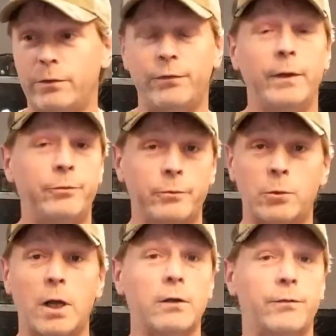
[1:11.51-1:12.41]
flip some
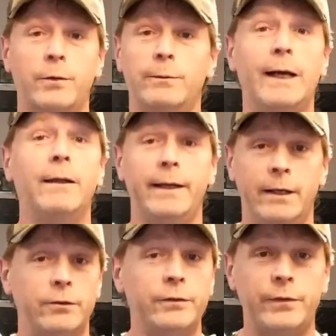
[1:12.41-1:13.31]
rocks for a while, and
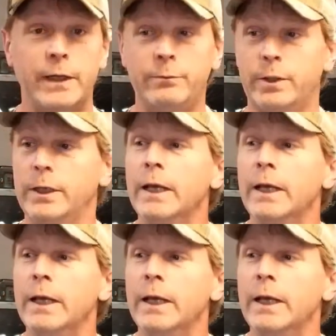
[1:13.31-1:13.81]
actually find one.